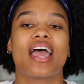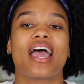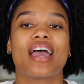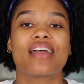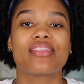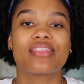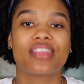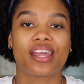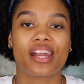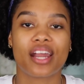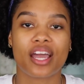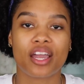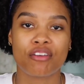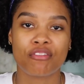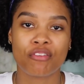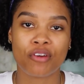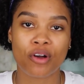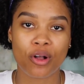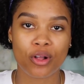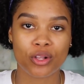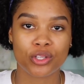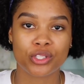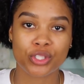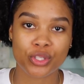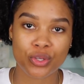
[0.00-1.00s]
And then I've
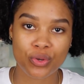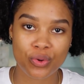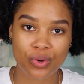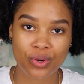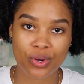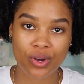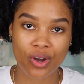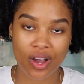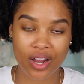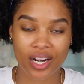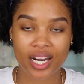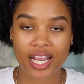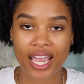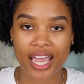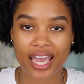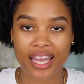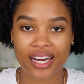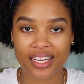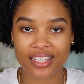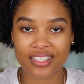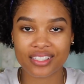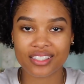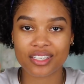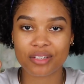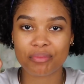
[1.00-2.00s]
also gone ahead
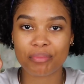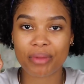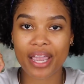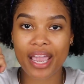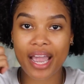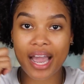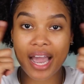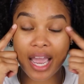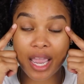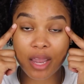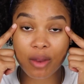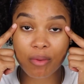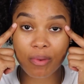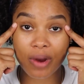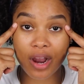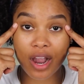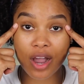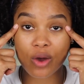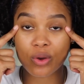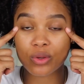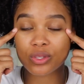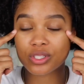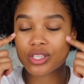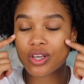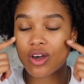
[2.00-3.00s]
and done my
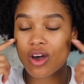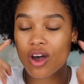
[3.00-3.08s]
eyebrows